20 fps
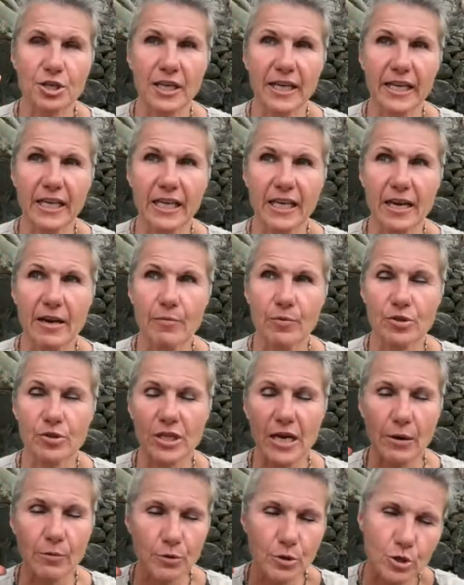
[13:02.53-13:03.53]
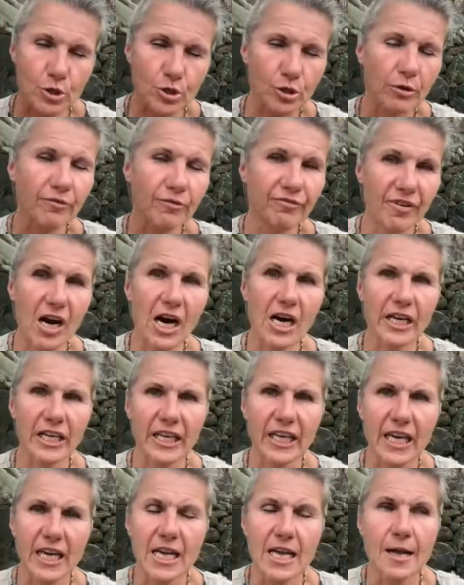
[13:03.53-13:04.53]
Like, I was so
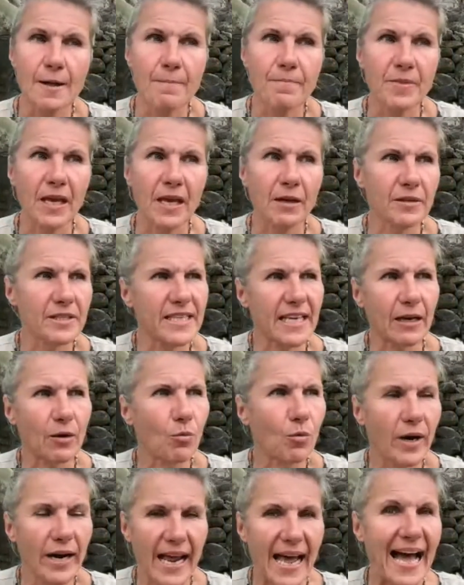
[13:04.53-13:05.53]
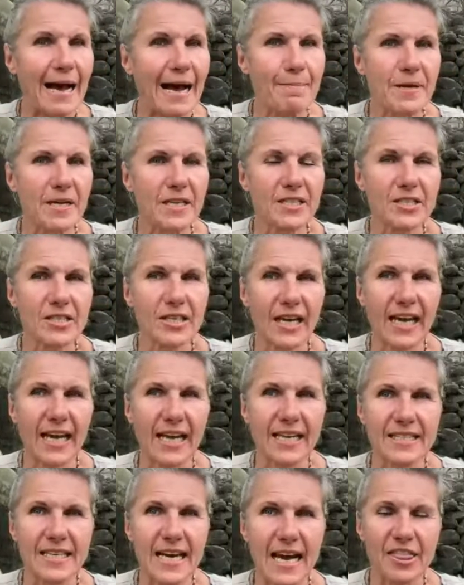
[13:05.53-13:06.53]
foggy. And I was like, what happened?
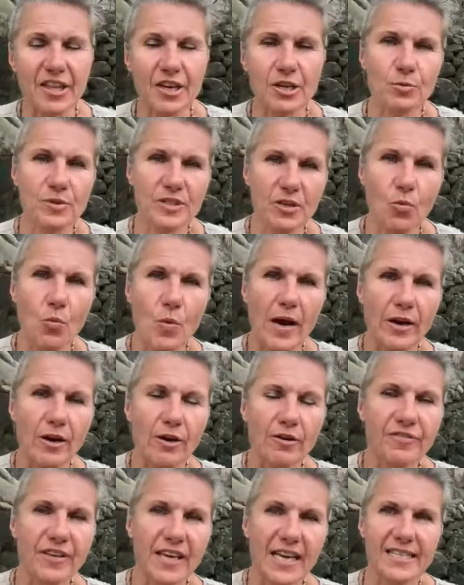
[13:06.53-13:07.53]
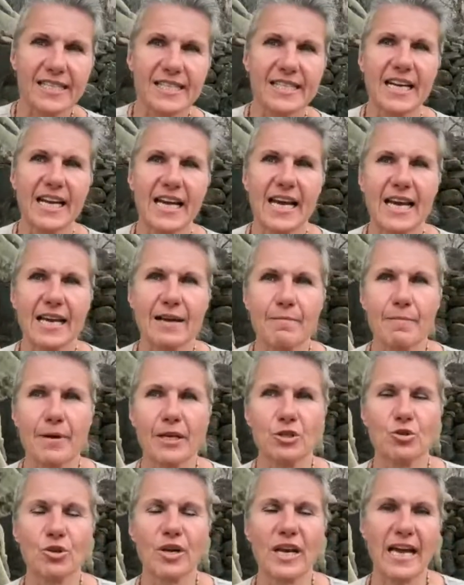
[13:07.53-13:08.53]
And I thought it was a one-off yesterday,
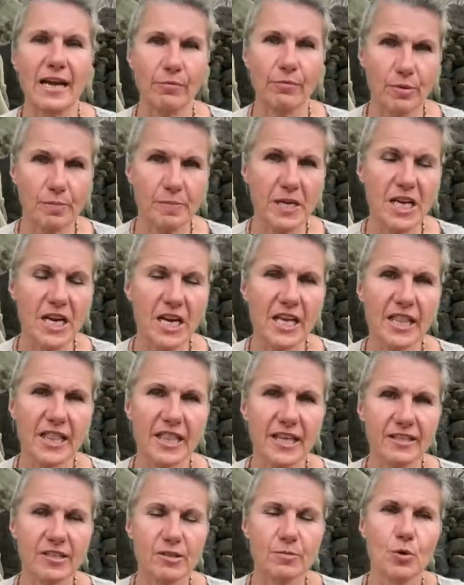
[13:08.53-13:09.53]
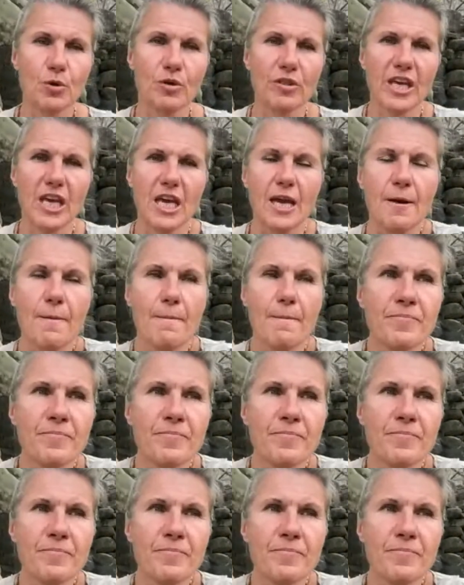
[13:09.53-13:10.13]
but today I repeated that smoothie.